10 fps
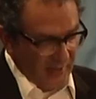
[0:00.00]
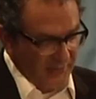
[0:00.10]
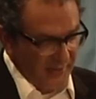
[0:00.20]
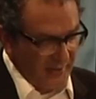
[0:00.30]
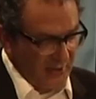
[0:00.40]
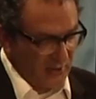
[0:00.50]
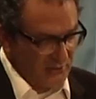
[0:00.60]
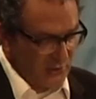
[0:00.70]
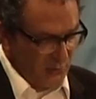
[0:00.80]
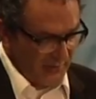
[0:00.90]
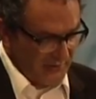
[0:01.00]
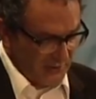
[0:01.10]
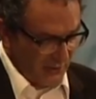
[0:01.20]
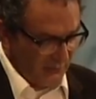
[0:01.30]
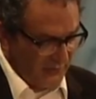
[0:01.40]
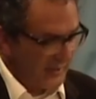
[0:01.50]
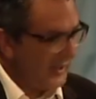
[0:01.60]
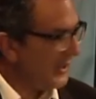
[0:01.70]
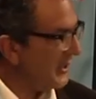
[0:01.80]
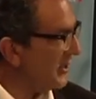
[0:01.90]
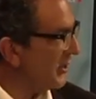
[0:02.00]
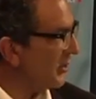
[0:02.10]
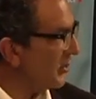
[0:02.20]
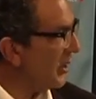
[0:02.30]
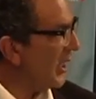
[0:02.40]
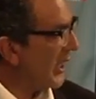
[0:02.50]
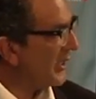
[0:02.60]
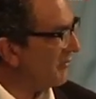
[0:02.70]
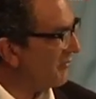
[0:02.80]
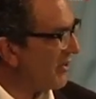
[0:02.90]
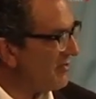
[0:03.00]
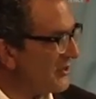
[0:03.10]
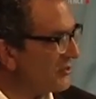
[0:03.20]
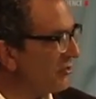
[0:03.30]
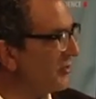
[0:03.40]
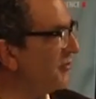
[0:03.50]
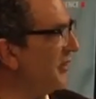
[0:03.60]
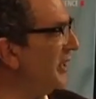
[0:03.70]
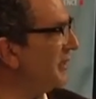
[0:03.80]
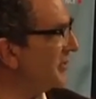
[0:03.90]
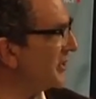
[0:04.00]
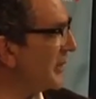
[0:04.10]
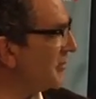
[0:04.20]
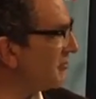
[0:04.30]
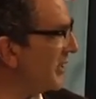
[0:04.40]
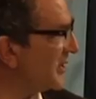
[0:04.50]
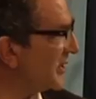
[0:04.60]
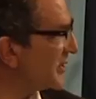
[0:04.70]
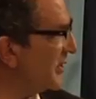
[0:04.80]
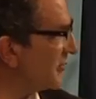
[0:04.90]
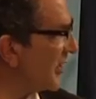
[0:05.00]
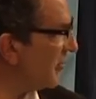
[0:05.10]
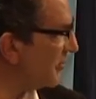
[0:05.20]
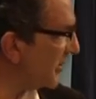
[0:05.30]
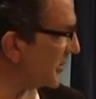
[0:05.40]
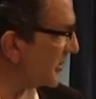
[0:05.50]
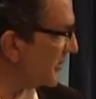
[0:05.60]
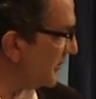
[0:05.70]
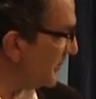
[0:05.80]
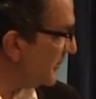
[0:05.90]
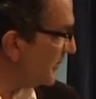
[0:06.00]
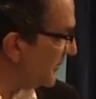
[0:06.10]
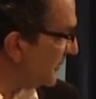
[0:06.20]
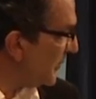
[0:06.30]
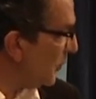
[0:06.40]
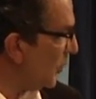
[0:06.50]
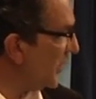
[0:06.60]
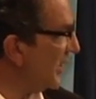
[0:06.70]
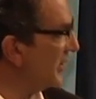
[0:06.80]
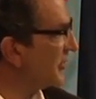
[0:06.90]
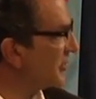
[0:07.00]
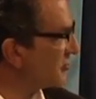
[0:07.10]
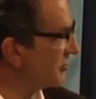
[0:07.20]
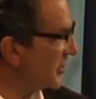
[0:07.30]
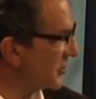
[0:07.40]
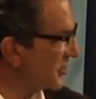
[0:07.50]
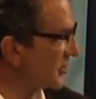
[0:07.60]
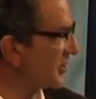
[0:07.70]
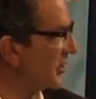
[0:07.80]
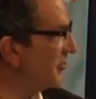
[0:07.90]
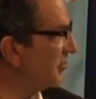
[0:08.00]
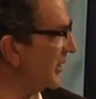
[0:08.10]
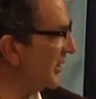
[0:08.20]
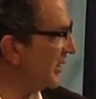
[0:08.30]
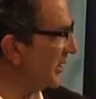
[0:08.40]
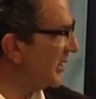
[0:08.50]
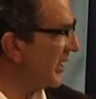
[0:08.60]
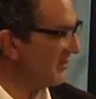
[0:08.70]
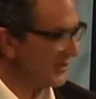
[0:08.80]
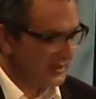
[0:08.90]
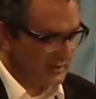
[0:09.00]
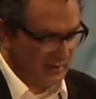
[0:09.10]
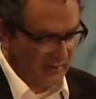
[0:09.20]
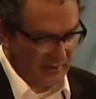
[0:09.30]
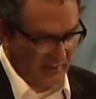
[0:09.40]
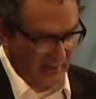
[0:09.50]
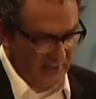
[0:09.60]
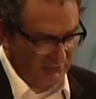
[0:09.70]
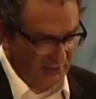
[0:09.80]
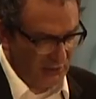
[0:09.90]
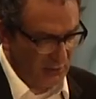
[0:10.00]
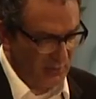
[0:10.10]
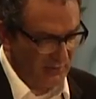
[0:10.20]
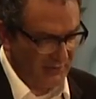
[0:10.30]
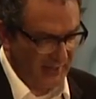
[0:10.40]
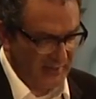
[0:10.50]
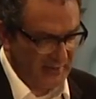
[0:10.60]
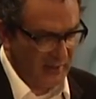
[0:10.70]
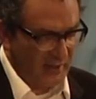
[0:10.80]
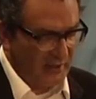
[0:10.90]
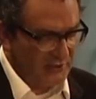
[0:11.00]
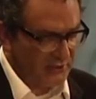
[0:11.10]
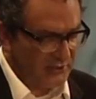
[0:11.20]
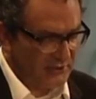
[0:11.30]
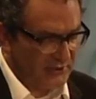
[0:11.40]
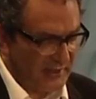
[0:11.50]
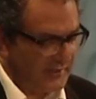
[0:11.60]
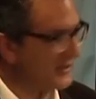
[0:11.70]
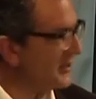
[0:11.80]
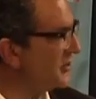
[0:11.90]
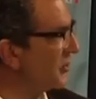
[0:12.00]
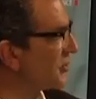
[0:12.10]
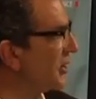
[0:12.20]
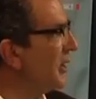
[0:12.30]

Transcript: the consequence of the EU, and a very strong feeling for democratic self-government within the traditions that have been inherited, and a renewal of that. So just to say, this is not